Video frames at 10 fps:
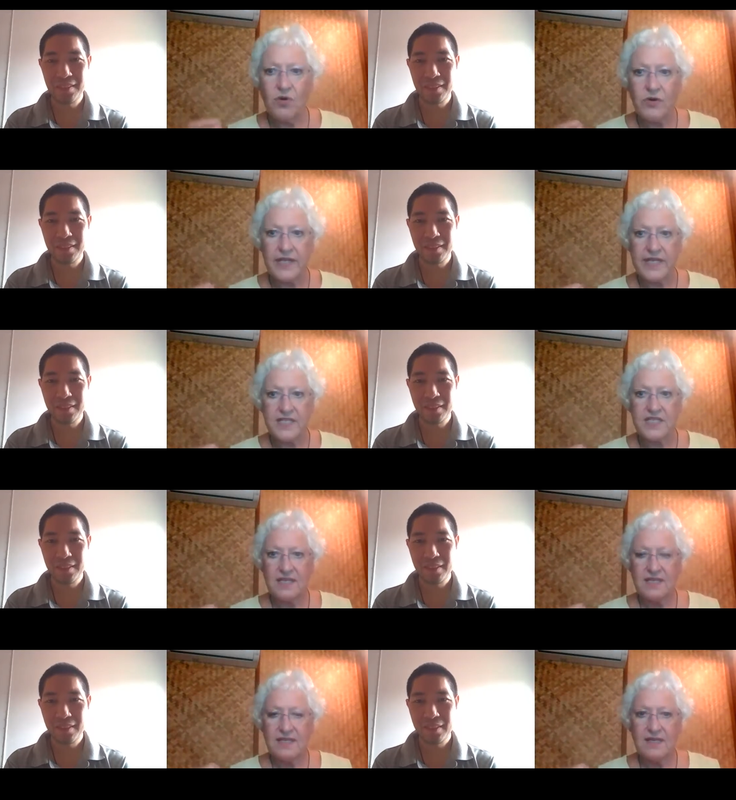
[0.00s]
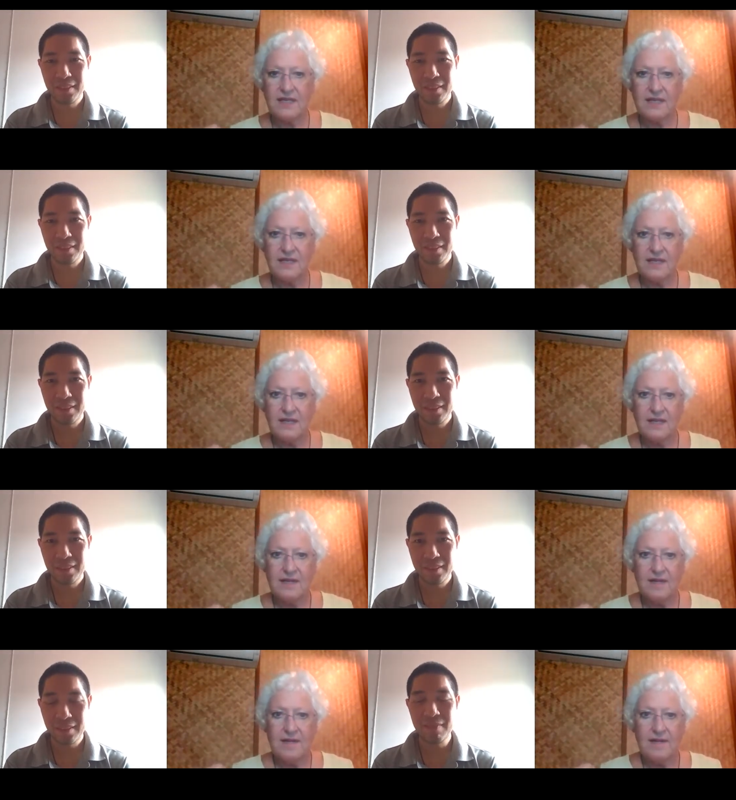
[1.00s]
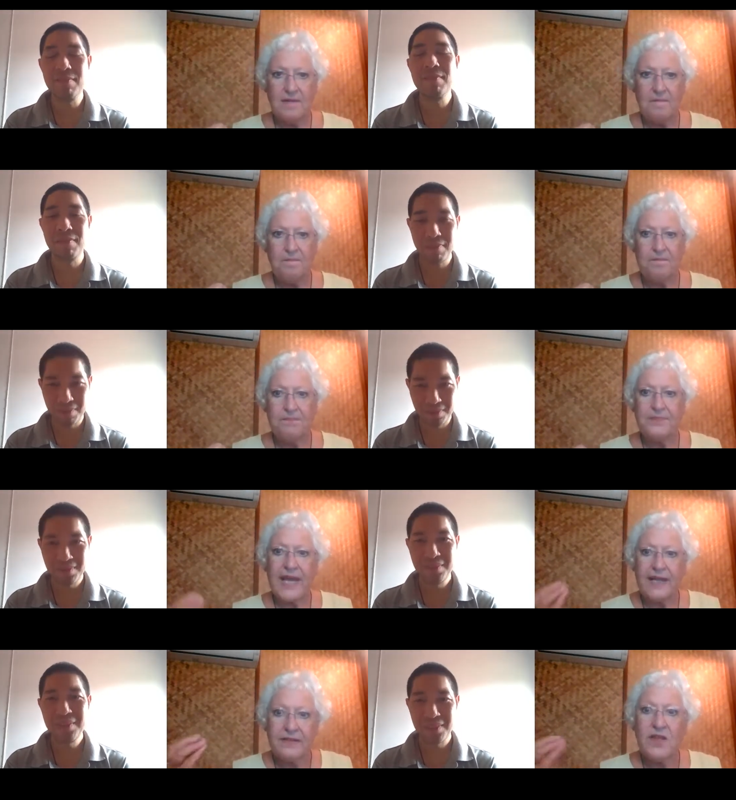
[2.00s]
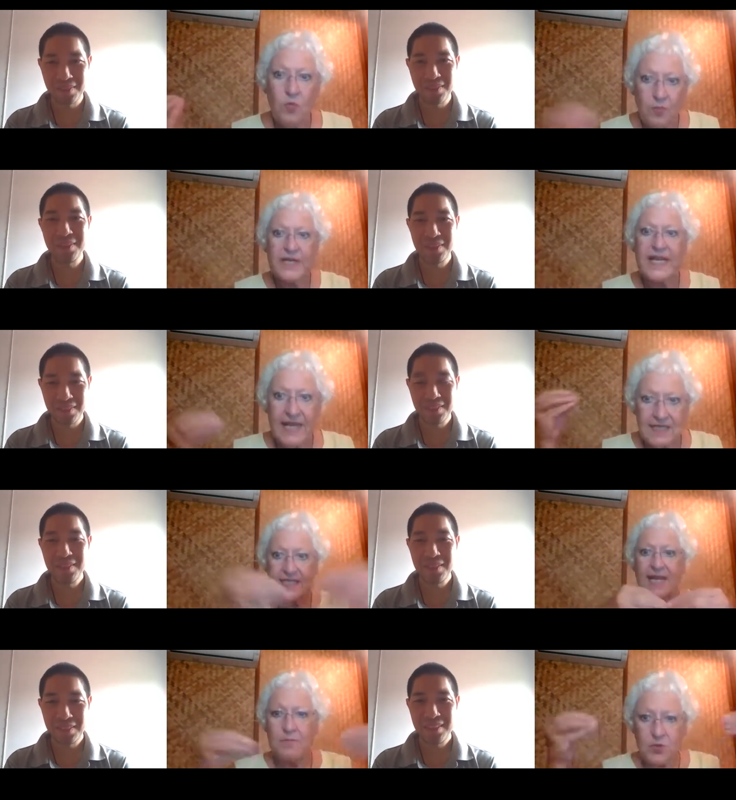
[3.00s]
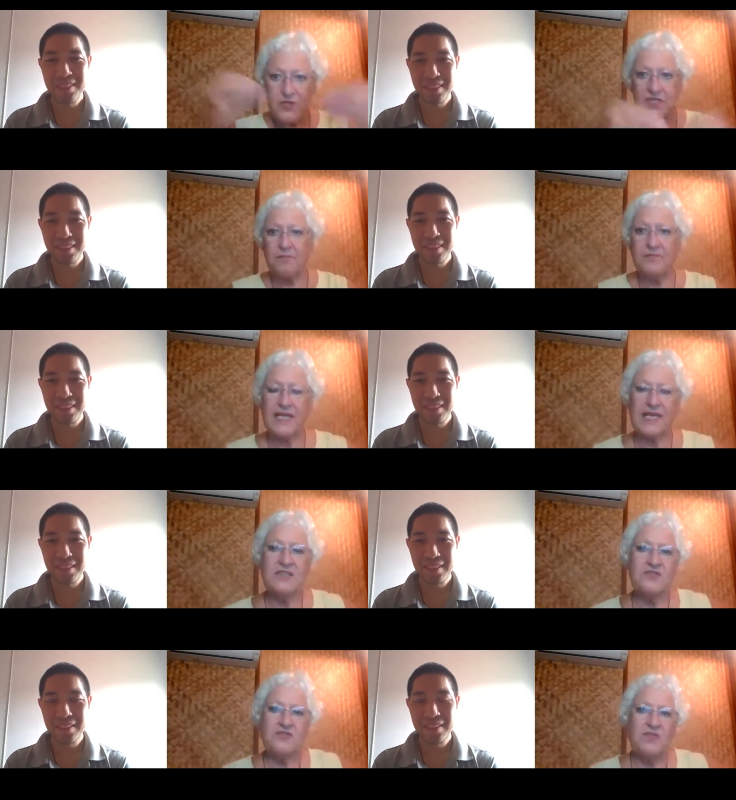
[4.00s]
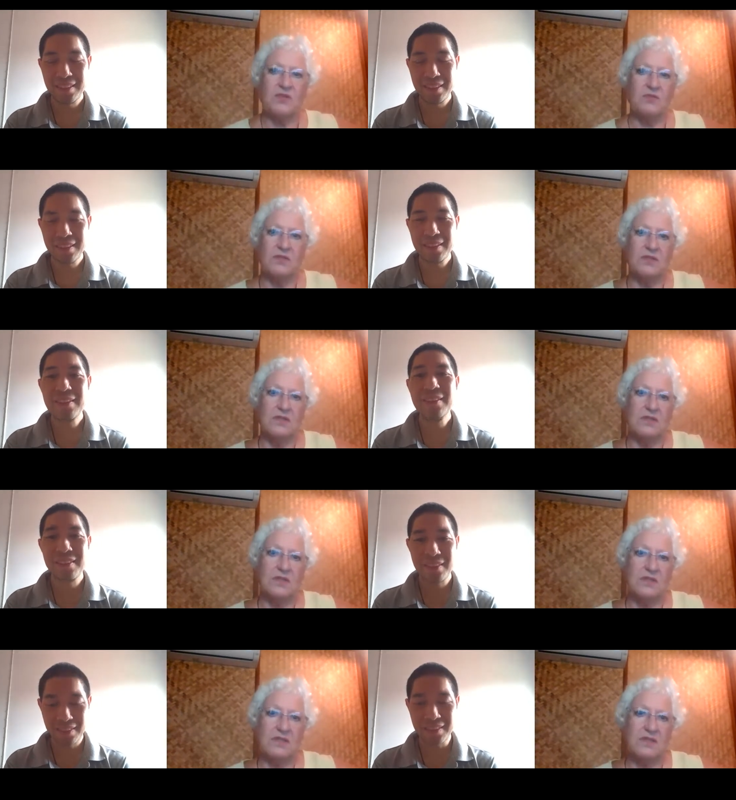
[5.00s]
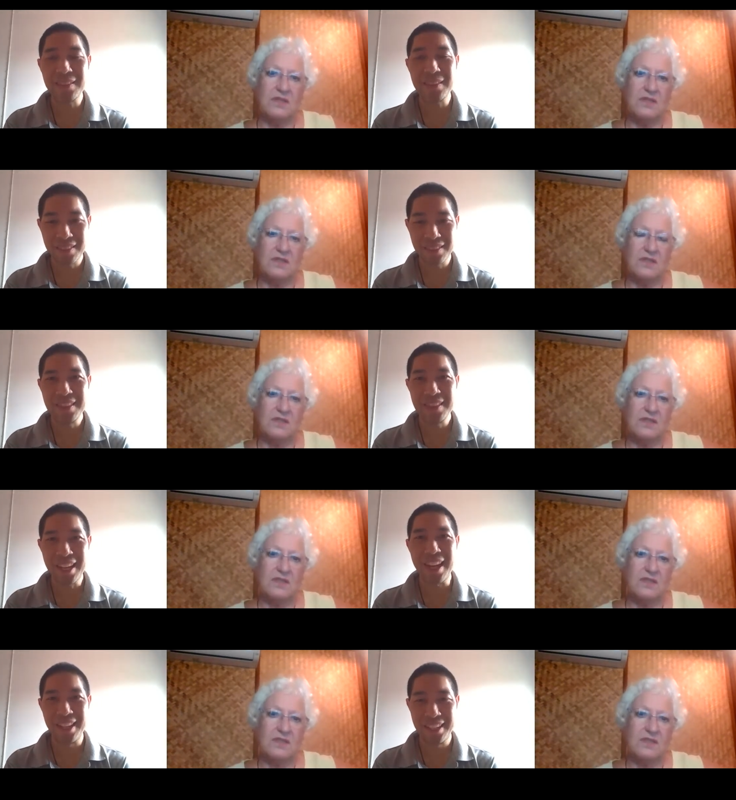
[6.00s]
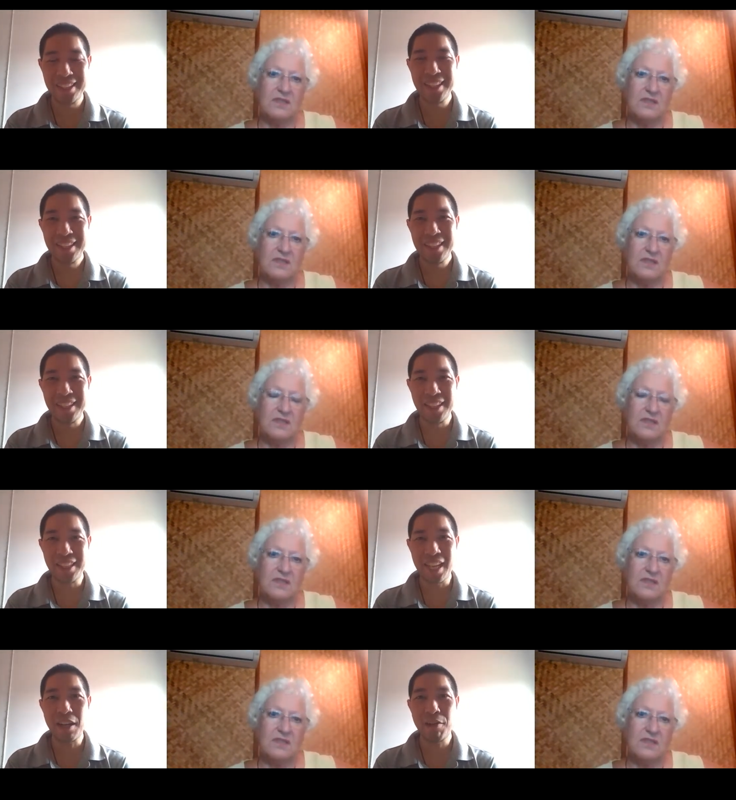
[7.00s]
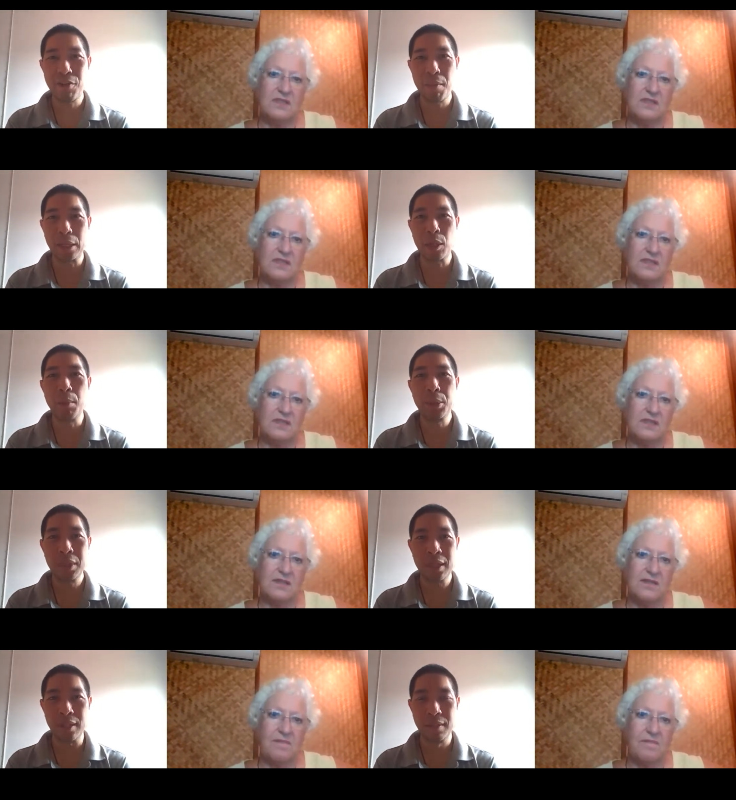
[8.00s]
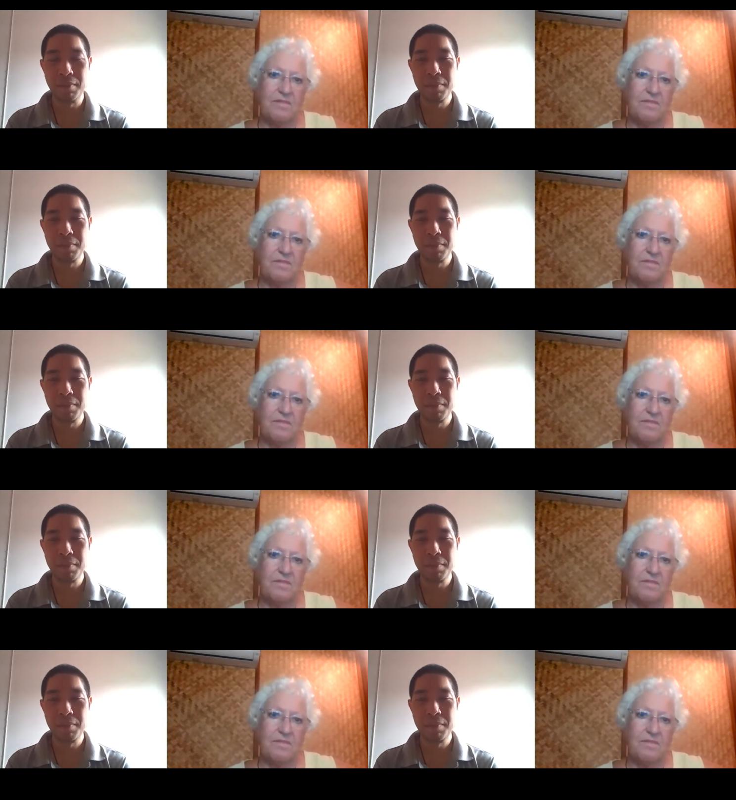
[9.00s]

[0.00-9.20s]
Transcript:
Speaker 1: void mm-hmm. that nobody else can put something into you
Speaker 2: mm-hmm. yeah it's like a format computer